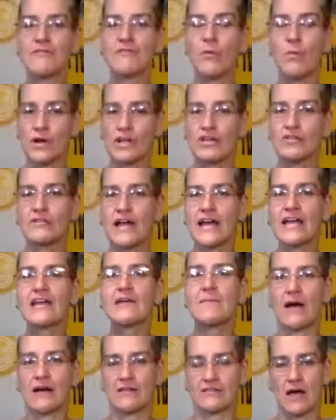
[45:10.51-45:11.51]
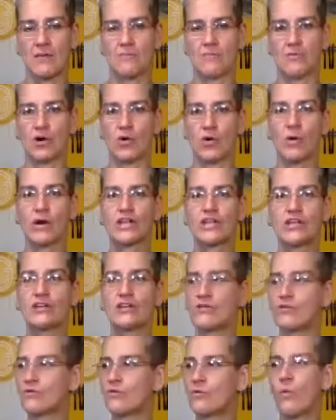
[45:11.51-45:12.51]
What do you like about that book? What do
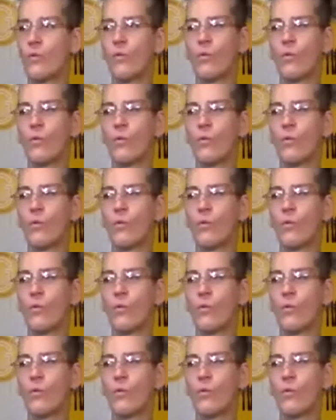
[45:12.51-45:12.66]
you,